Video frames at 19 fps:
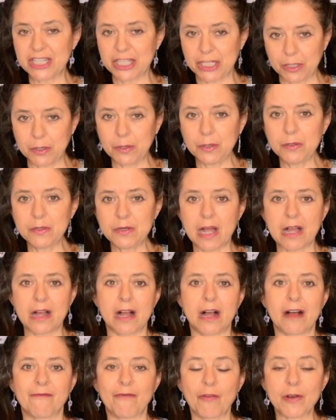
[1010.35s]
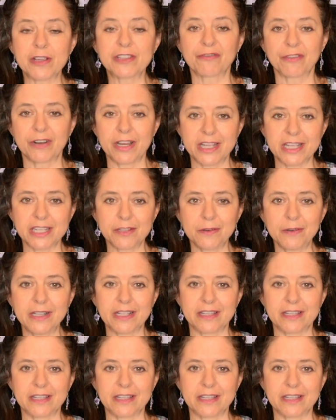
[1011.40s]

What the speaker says: too, Voice for Israel.